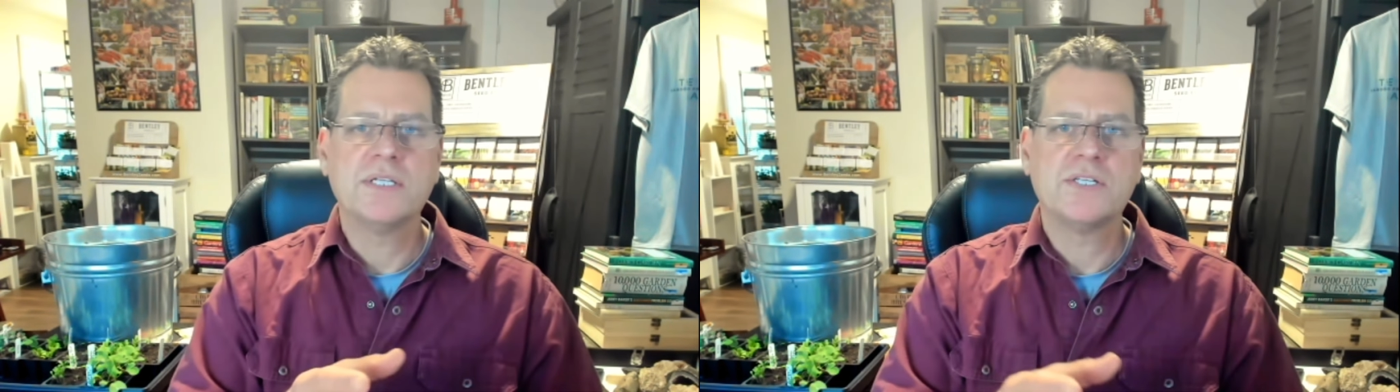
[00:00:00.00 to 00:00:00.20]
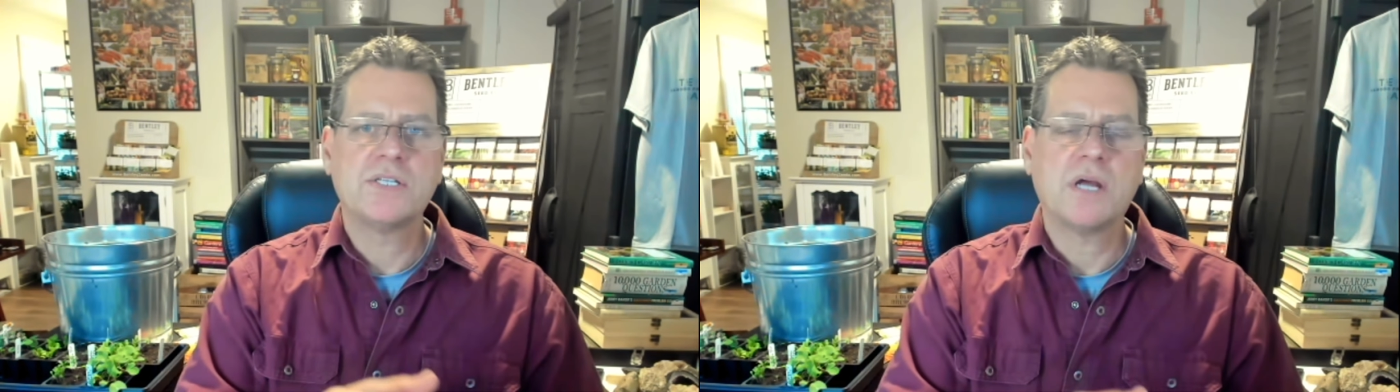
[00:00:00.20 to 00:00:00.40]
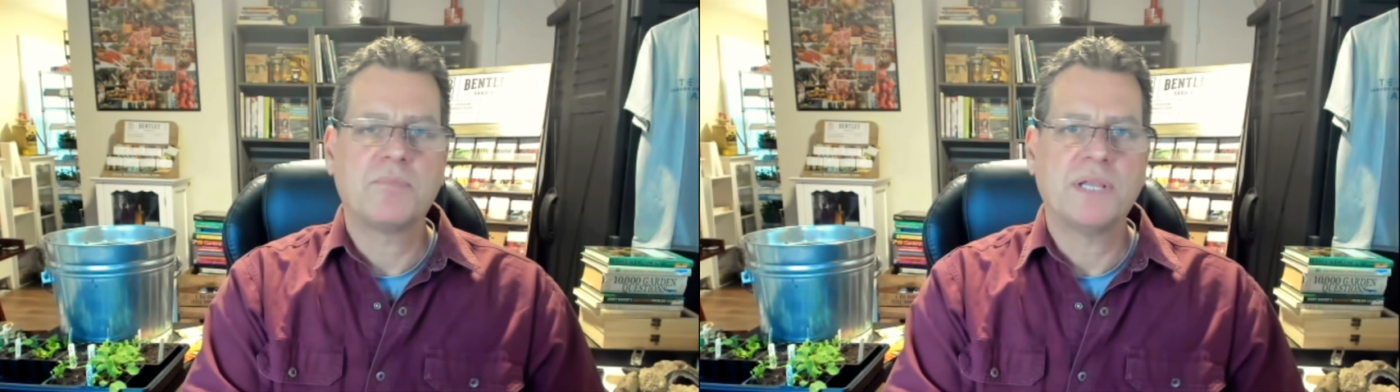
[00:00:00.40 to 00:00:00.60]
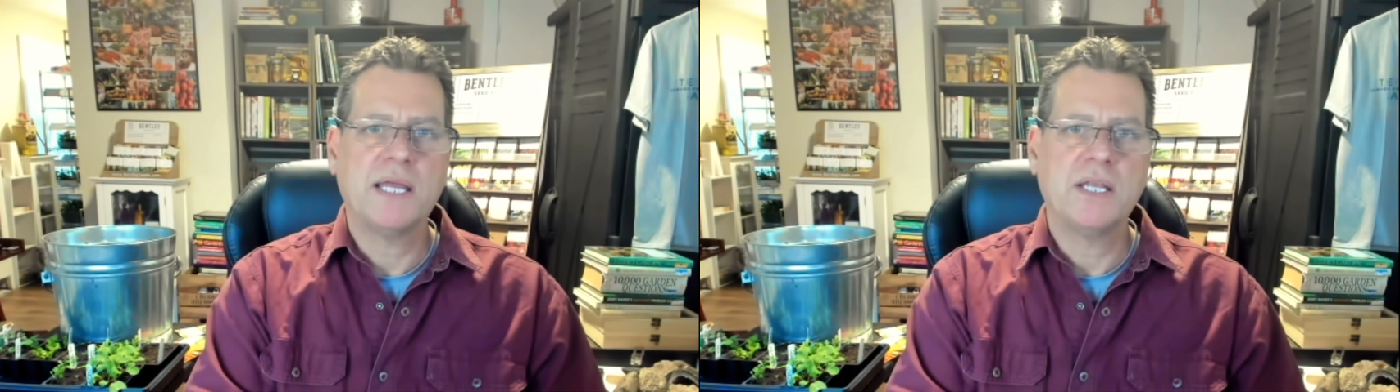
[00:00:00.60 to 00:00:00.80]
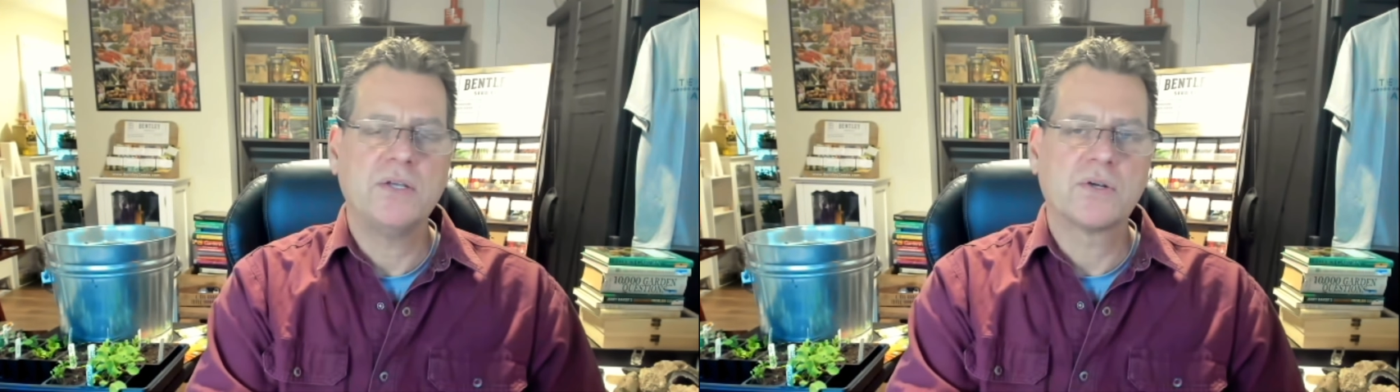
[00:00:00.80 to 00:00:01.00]
can start
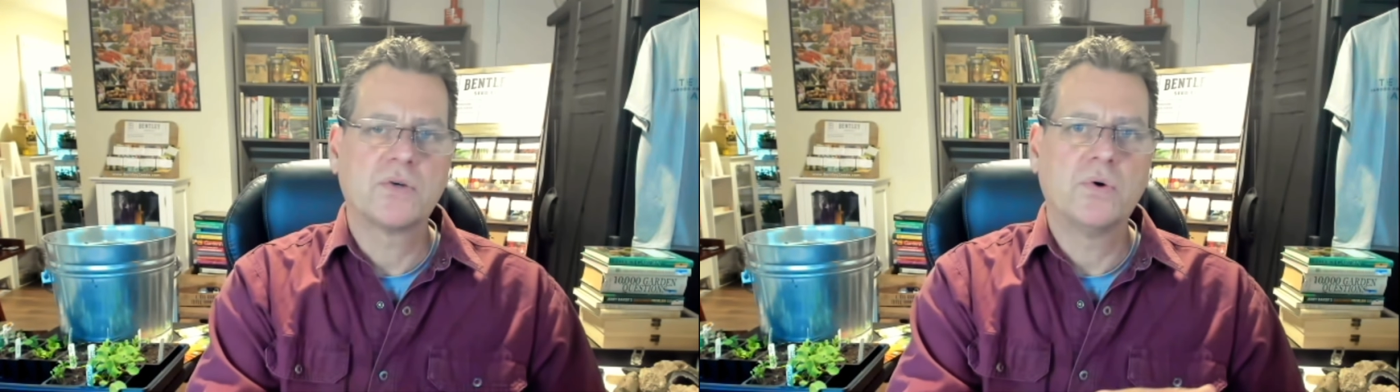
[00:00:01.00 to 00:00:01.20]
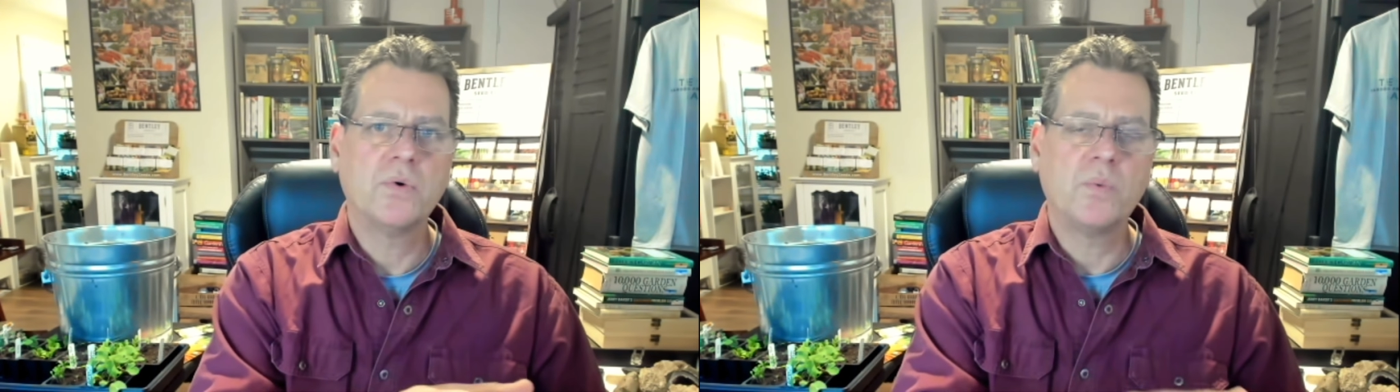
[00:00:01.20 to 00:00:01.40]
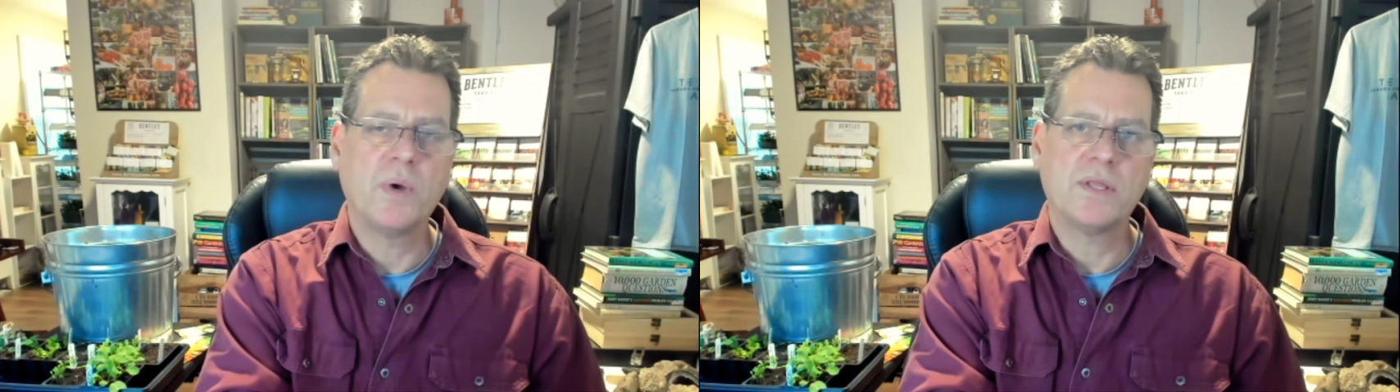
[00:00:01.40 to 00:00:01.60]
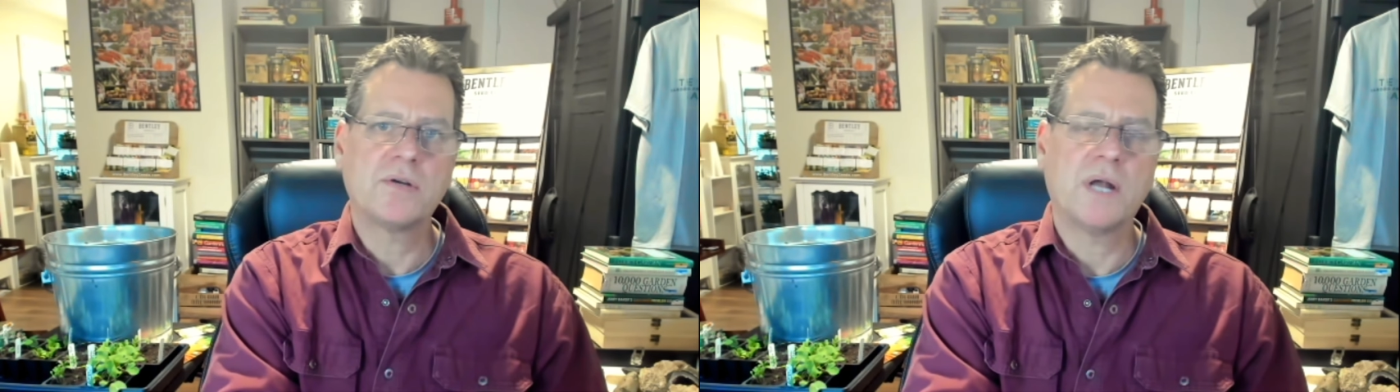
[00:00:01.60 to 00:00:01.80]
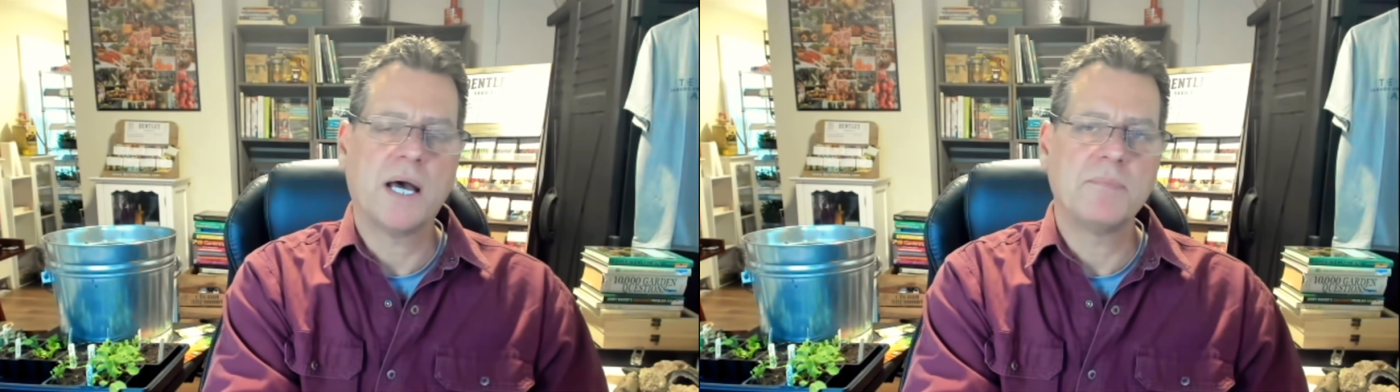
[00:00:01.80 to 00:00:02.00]
planting your cool weather
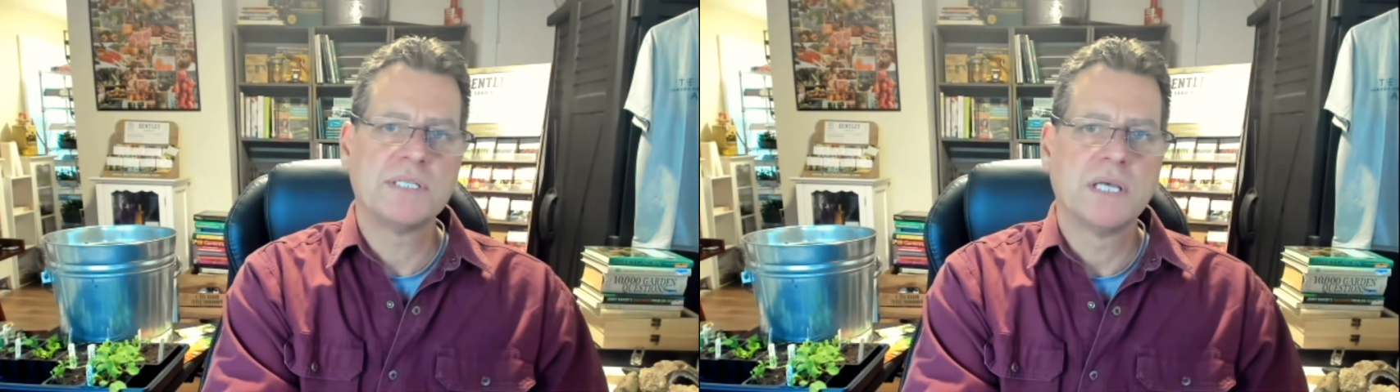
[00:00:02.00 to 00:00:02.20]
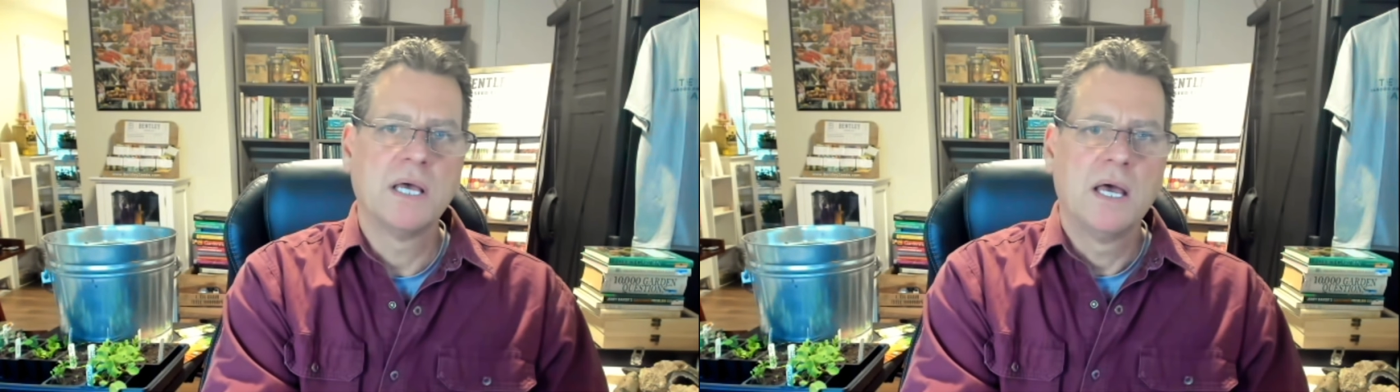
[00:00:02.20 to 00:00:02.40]
crops